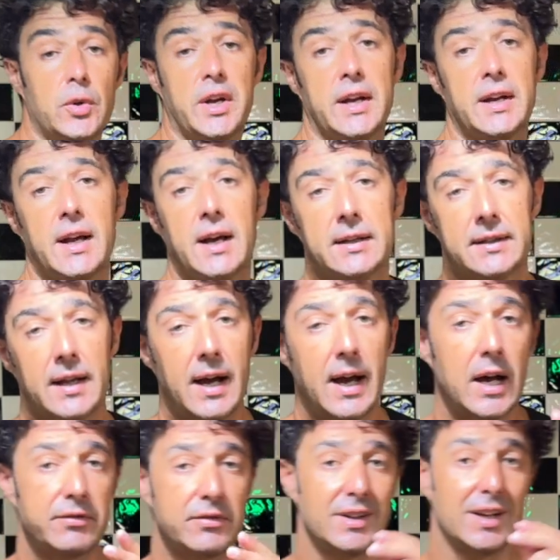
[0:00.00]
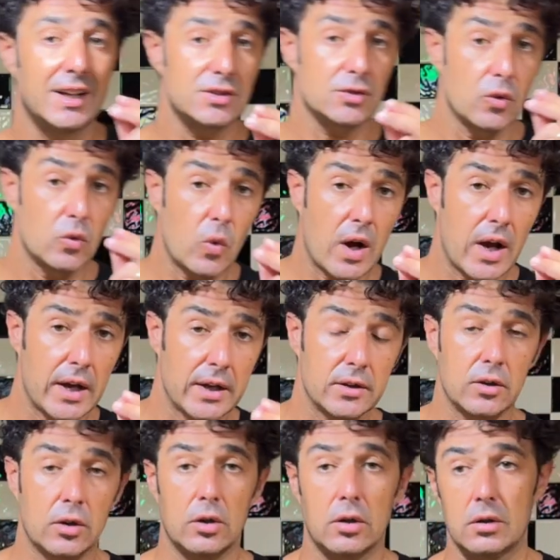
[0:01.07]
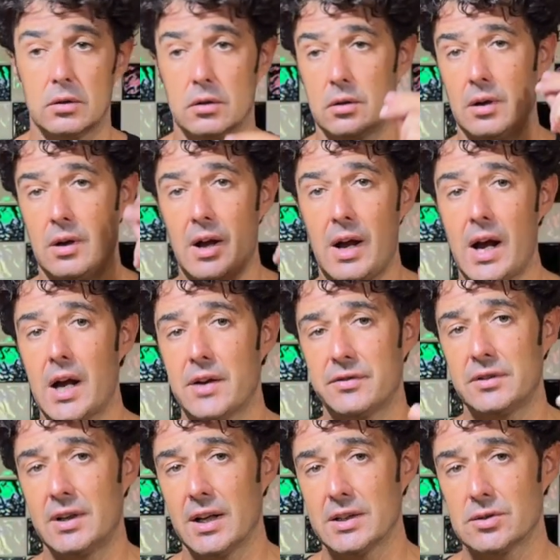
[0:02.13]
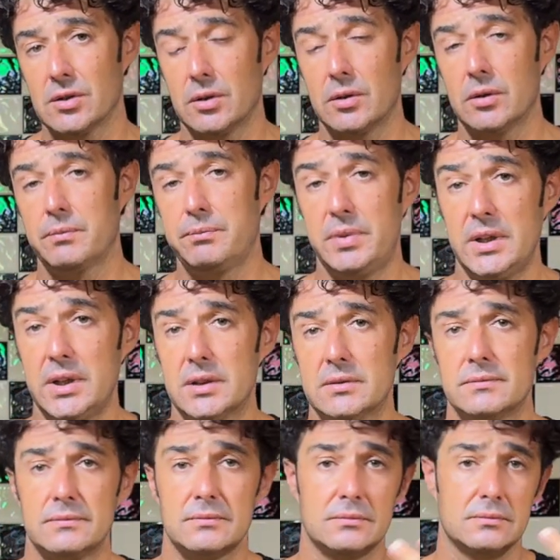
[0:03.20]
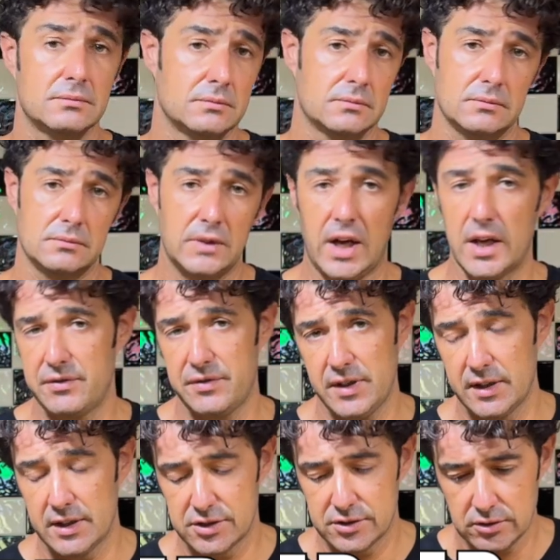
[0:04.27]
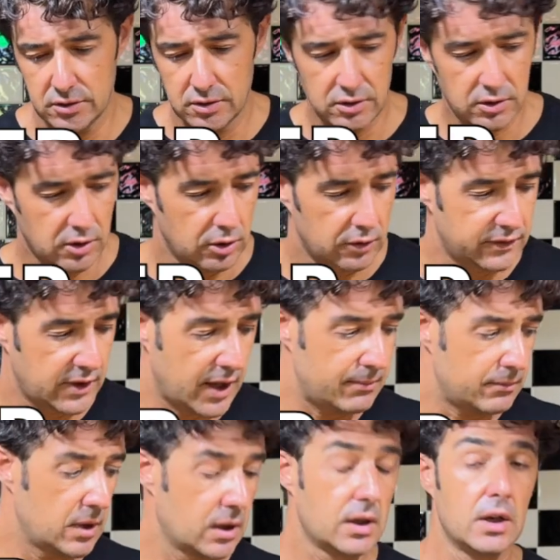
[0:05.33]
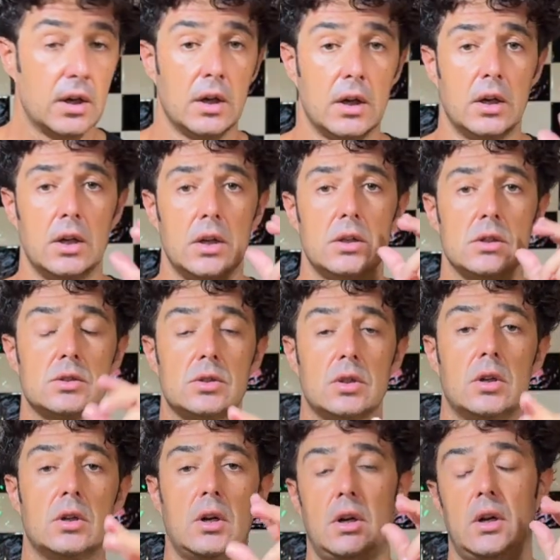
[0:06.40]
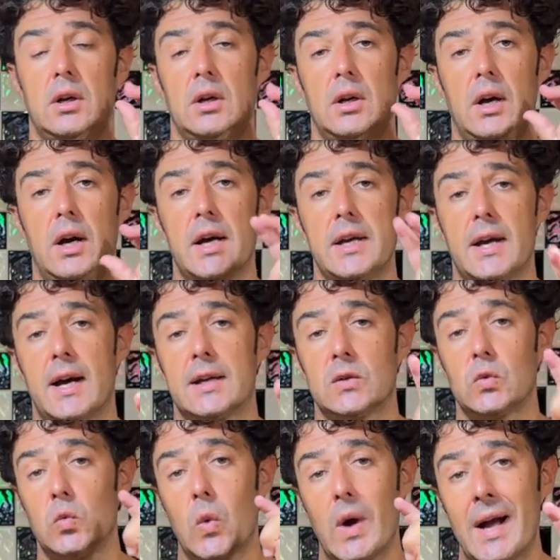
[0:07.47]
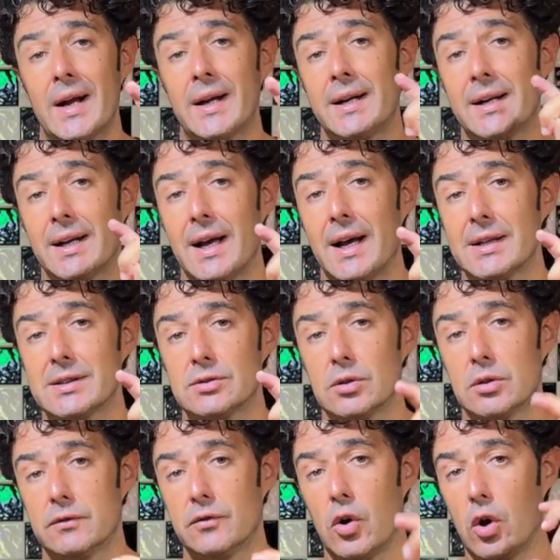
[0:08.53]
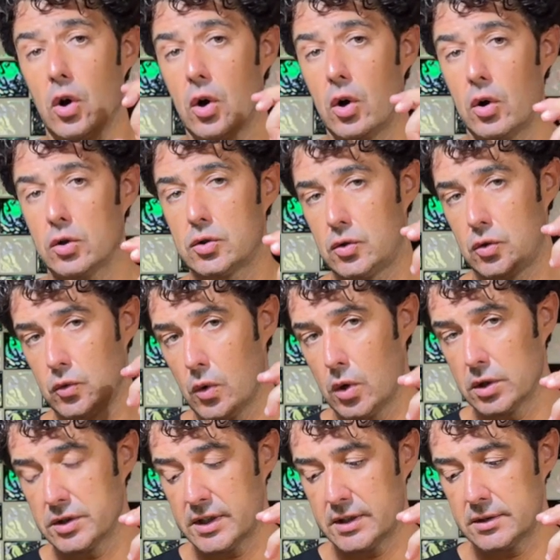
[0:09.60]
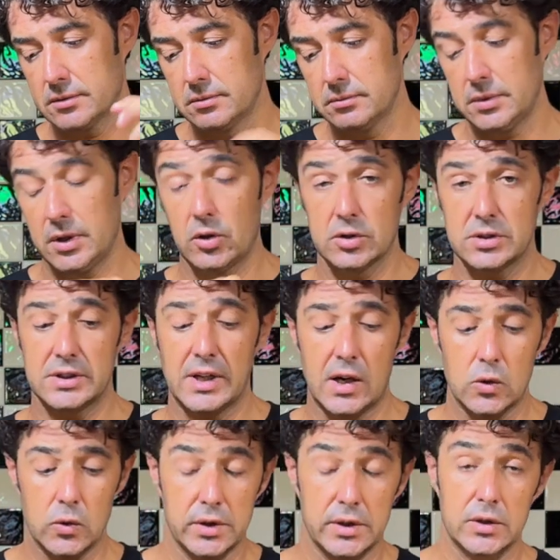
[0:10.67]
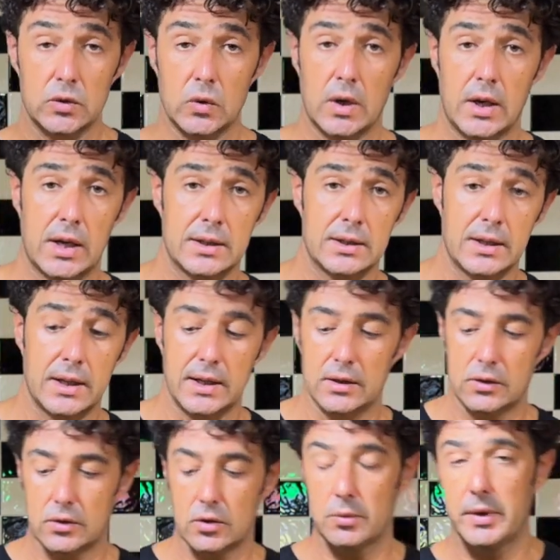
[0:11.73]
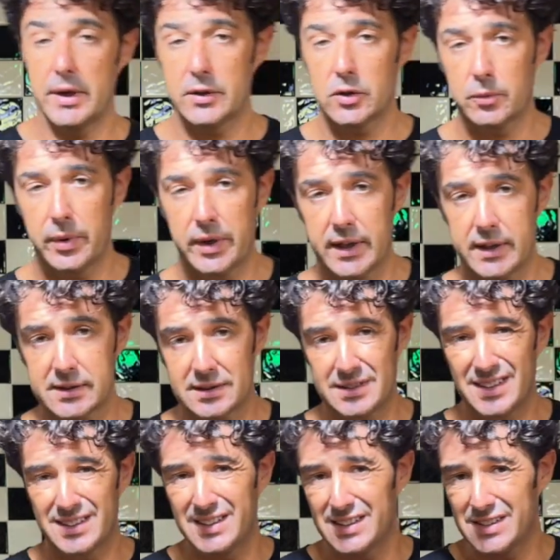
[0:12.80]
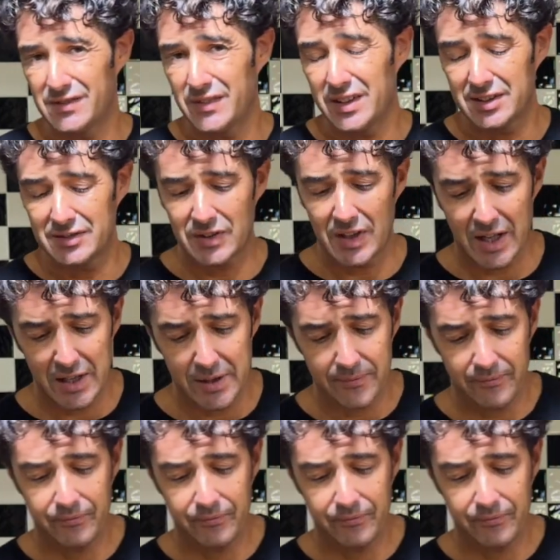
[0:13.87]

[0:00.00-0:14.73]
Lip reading: can add half glass of wine or half glass of beer. I finish all of them. So I add 1 glass of hot water because now we need to add the tomato paste that is very dry.